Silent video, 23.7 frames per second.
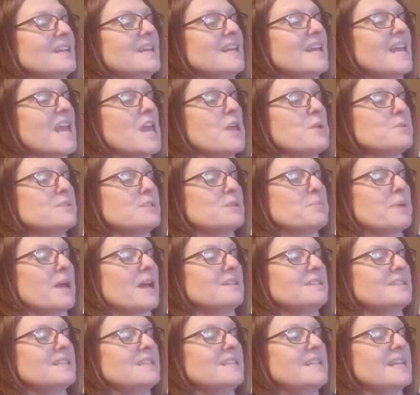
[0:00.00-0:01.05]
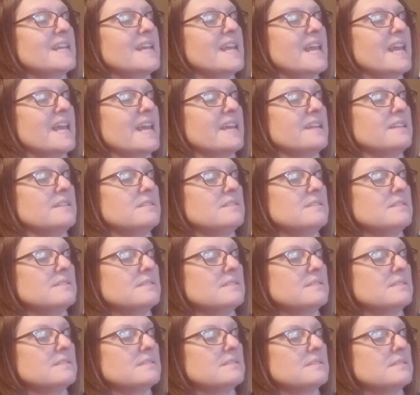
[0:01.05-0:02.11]
He was about to dig in,
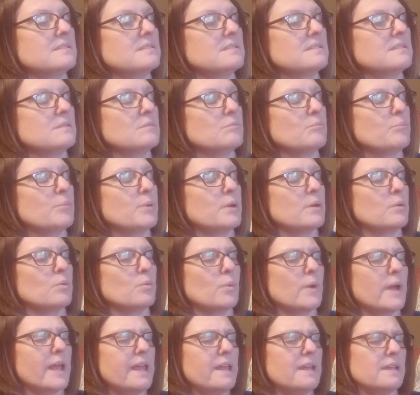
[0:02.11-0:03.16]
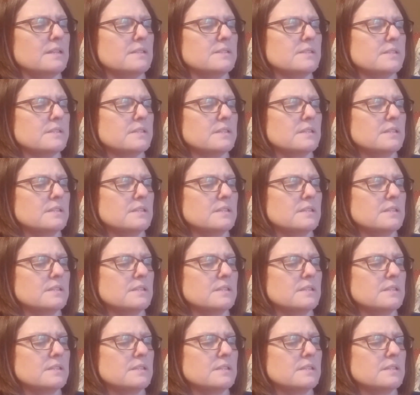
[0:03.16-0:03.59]
but wait.